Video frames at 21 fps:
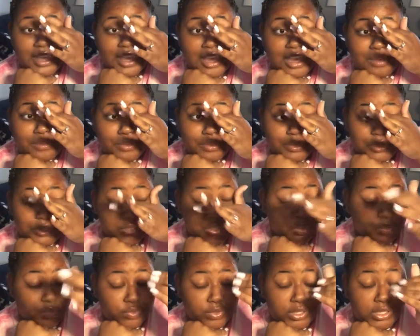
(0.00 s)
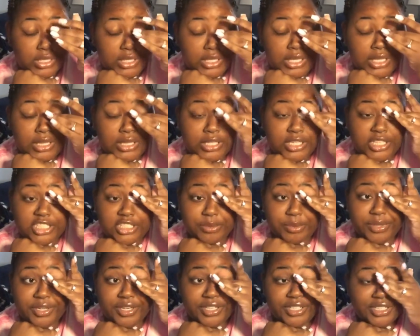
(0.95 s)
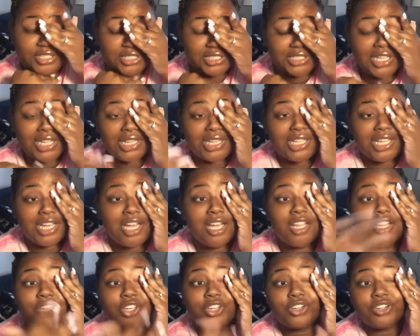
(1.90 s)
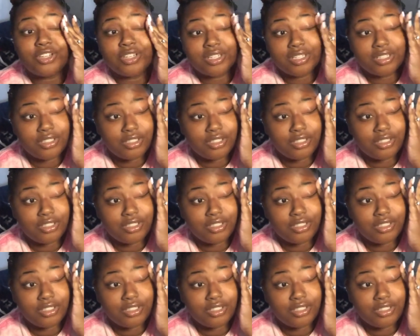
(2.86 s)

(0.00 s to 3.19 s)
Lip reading: able to really get the experience that the other,